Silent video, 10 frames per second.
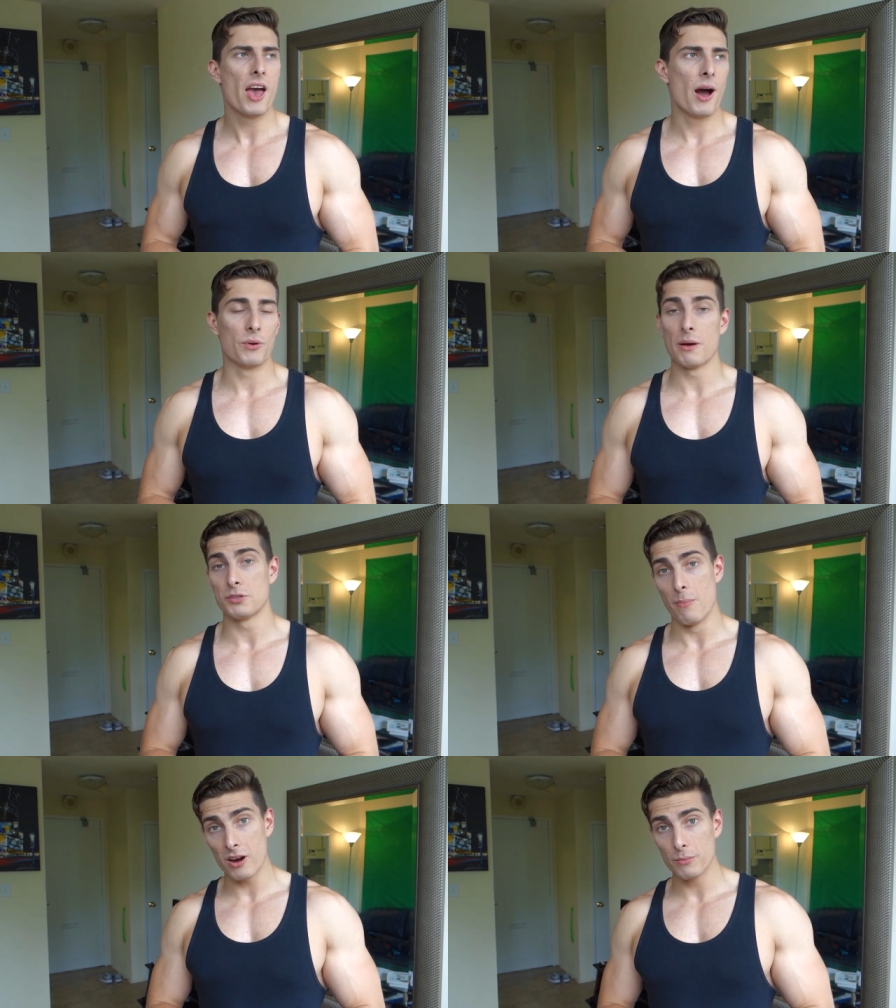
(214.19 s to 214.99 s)
And when it comes
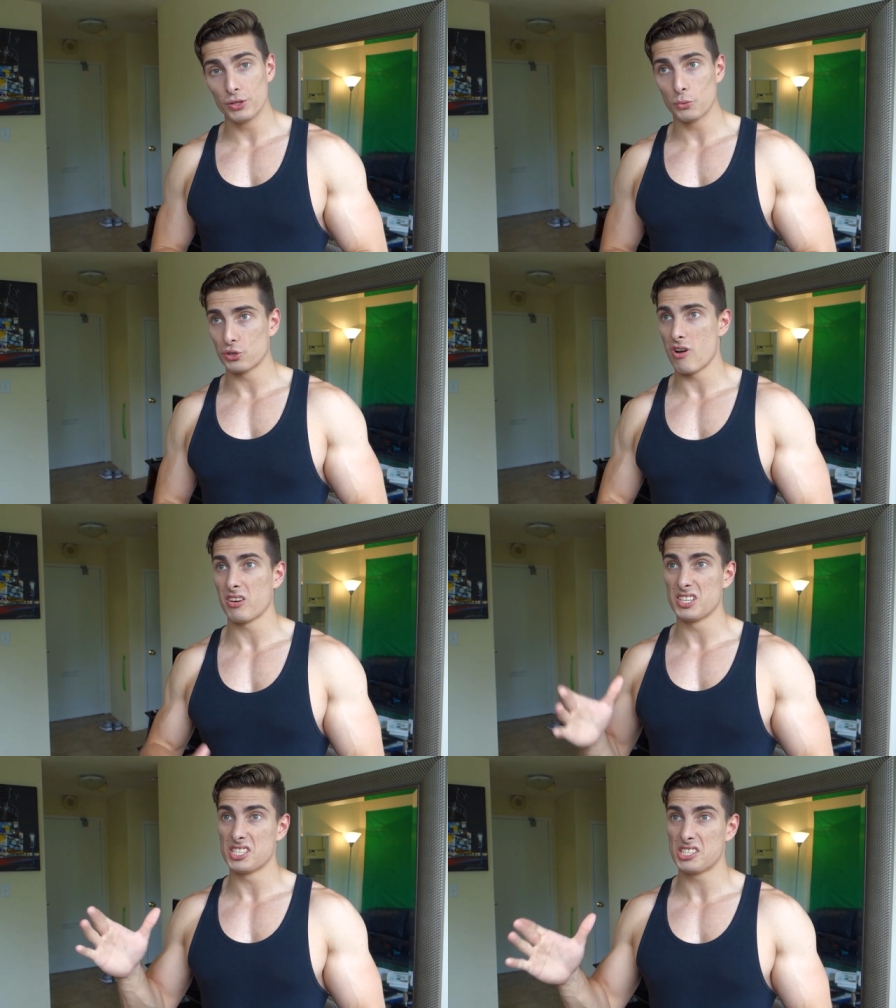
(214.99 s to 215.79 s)
to bodybuilding, we're
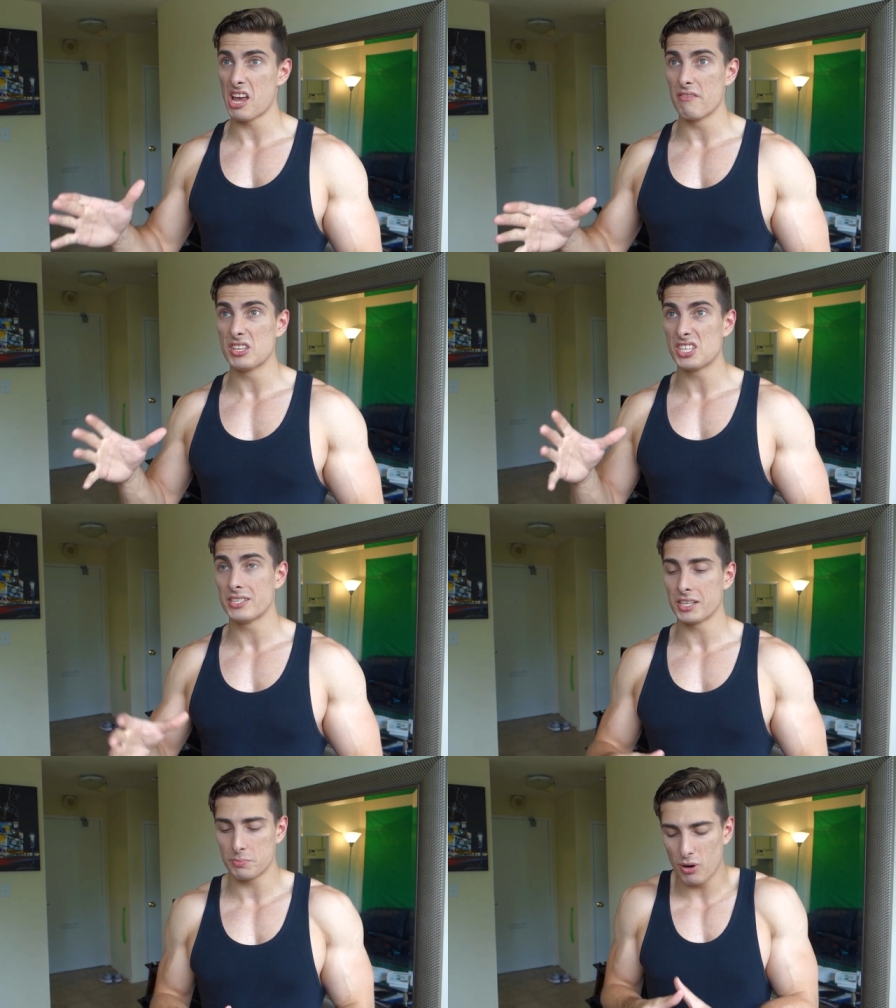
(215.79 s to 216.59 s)
talking 7,
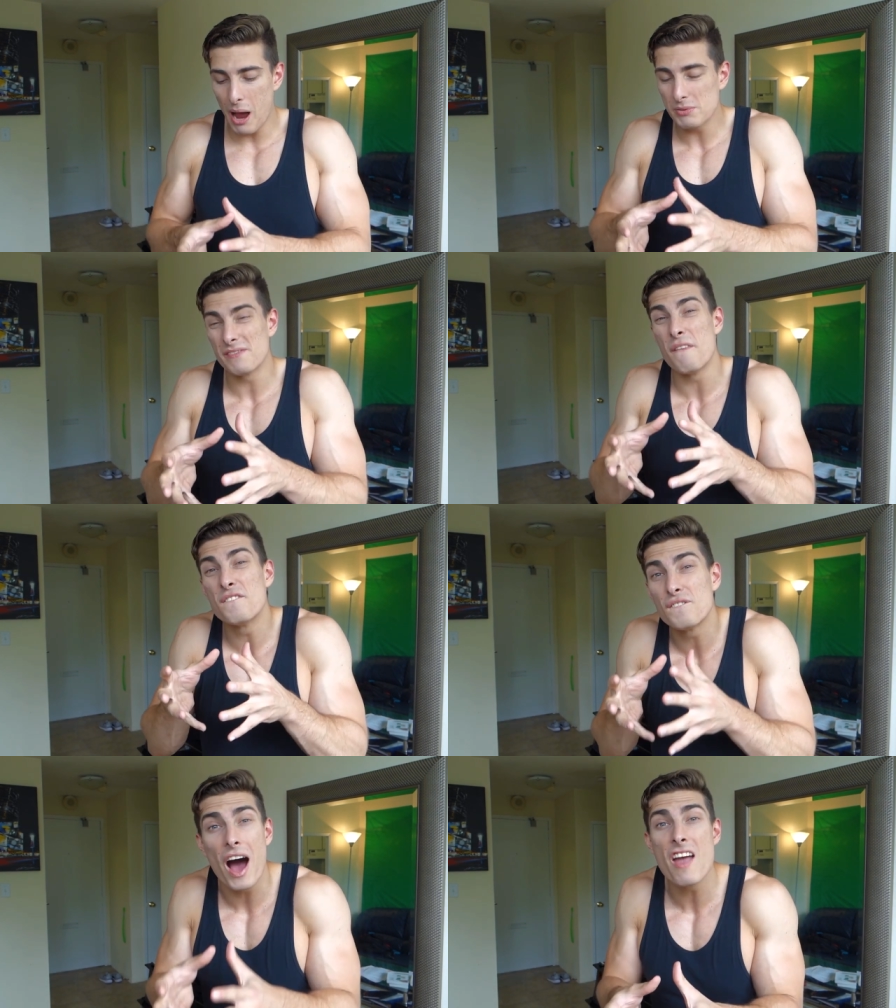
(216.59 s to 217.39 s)
6, perhaps even
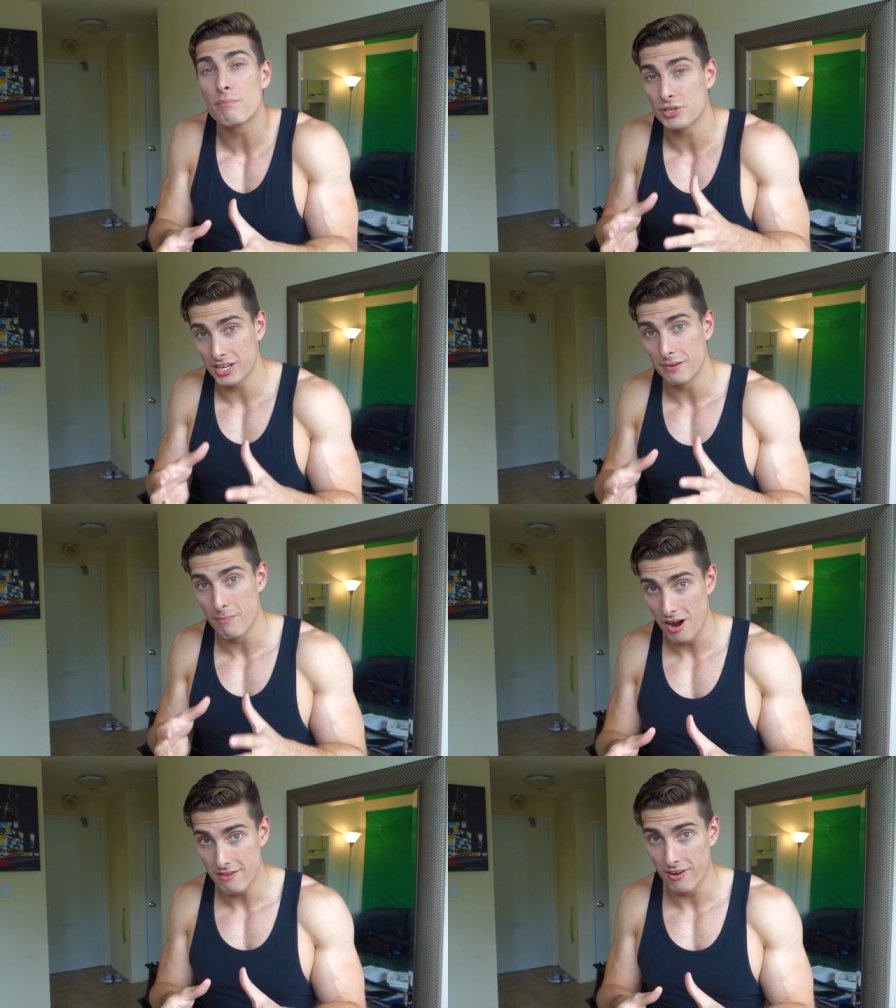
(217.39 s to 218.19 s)
5%
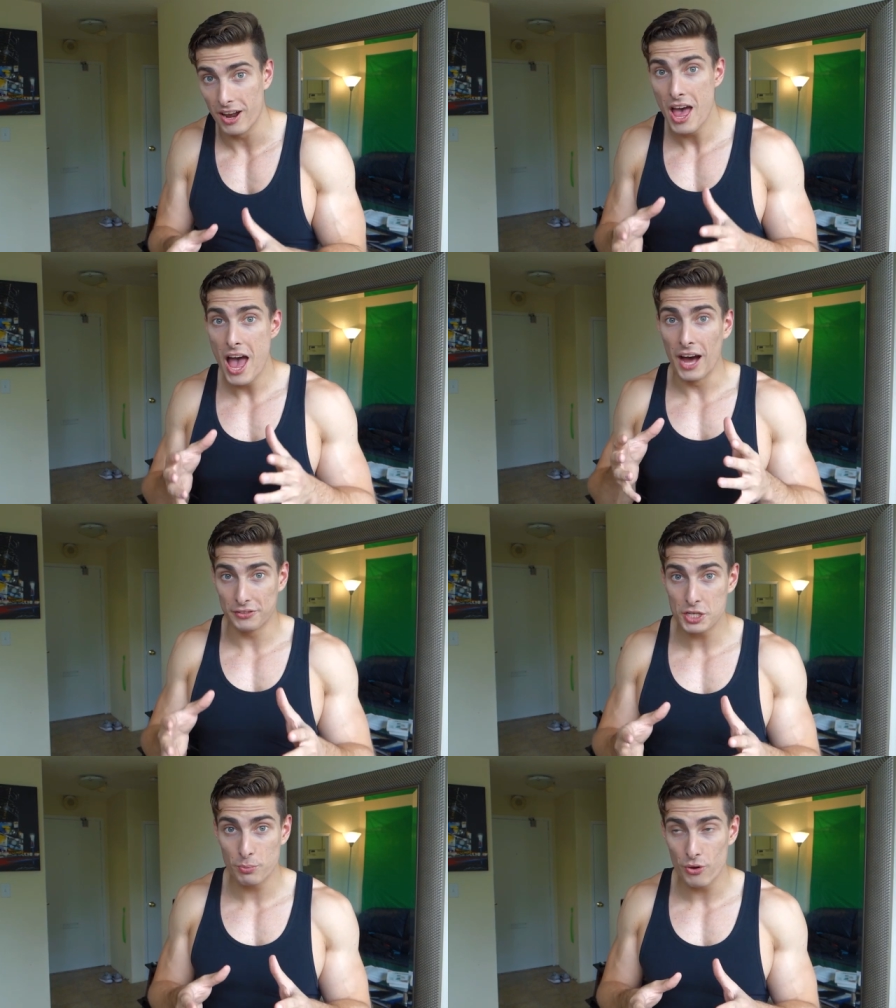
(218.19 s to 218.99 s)
body fat. At
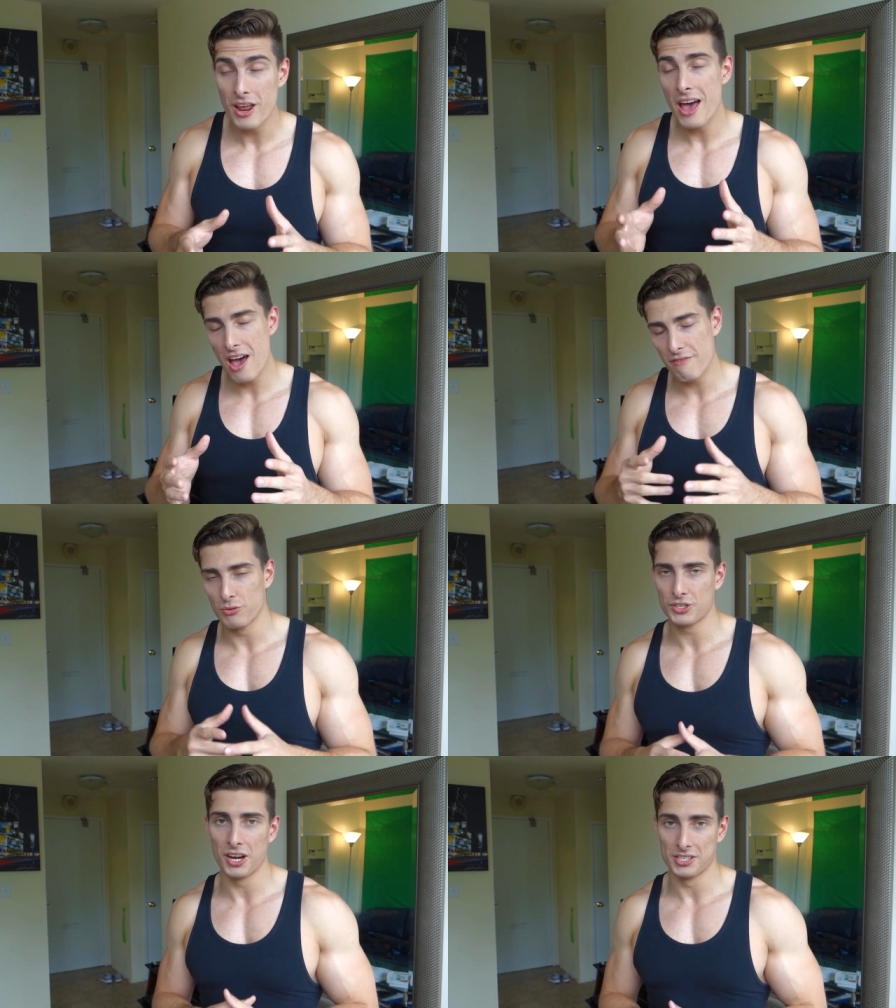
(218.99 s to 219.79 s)
this point,
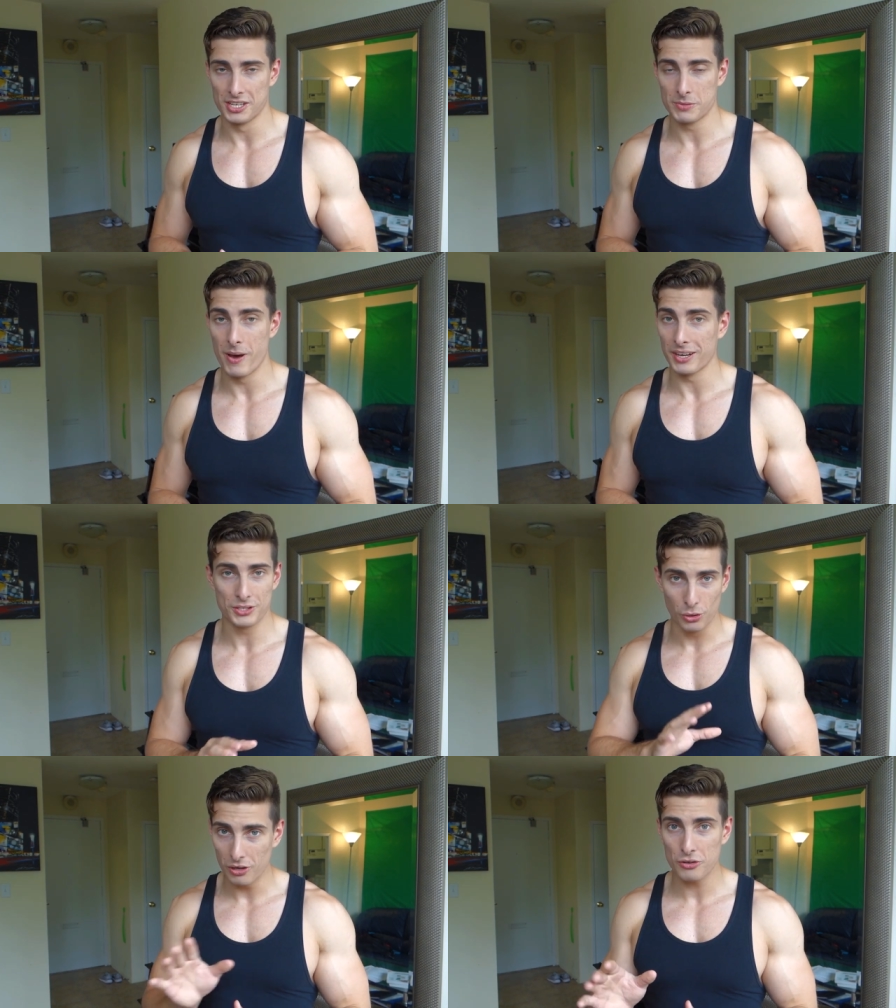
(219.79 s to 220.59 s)
everyone's got a six-pack. It's
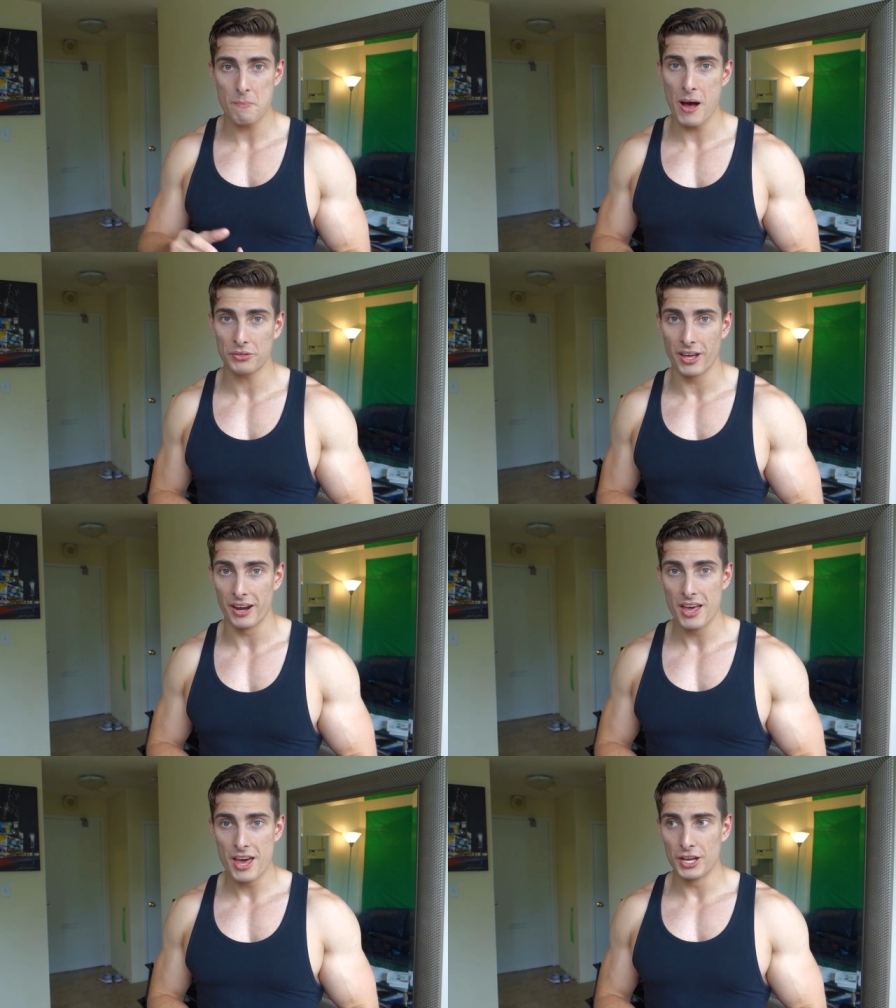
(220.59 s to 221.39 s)
no longer about
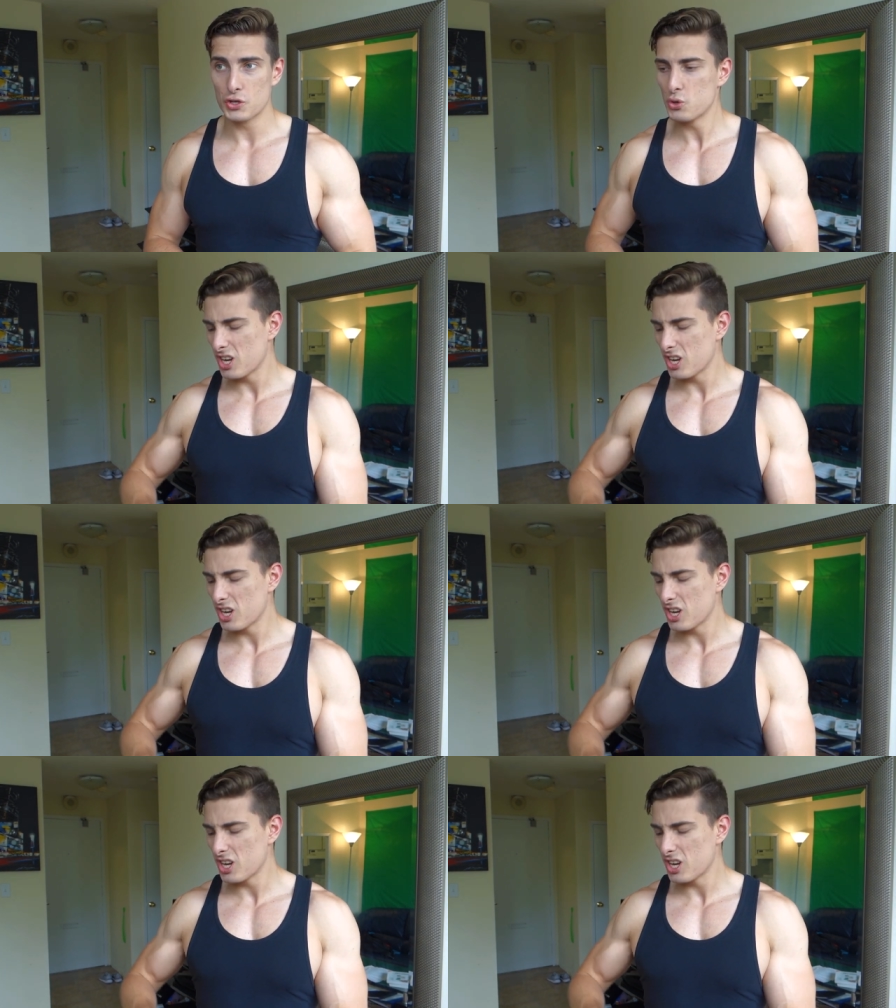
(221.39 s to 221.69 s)
that. It's who's